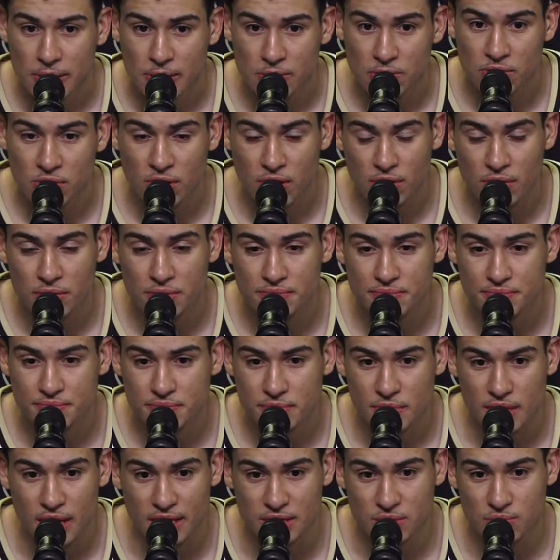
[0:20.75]
you know,
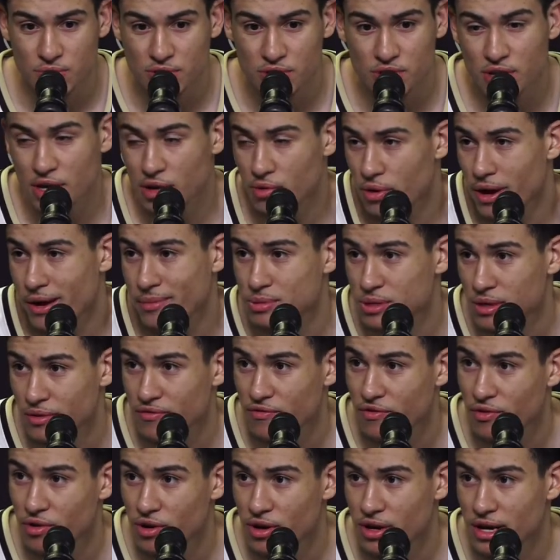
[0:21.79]
that's what you get reps up
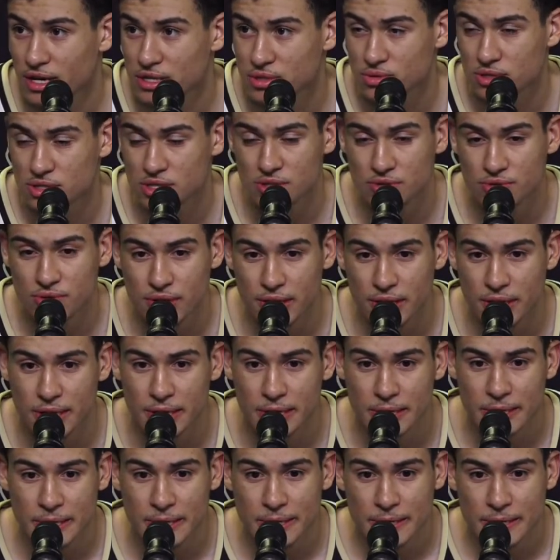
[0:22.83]
for. That's what you